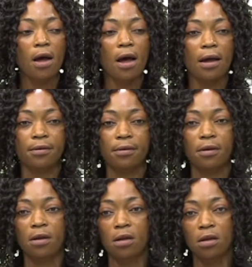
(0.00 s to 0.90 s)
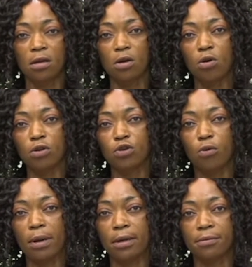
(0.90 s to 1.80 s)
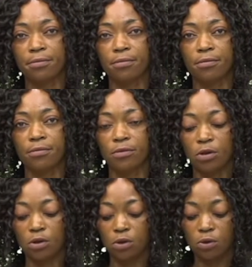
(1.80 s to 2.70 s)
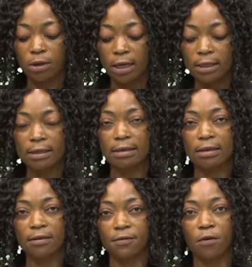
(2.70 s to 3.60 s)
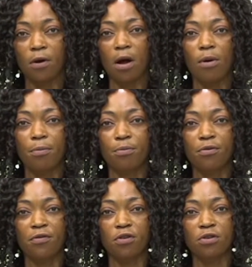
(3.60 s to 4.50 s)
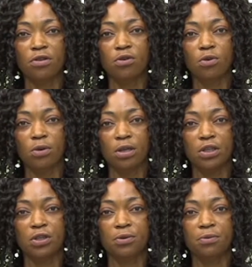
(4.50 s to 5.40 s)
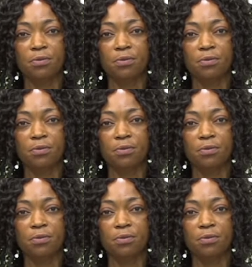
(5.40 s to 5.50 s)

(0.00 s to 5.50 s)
and the customer. So that is it for our previous knowledge.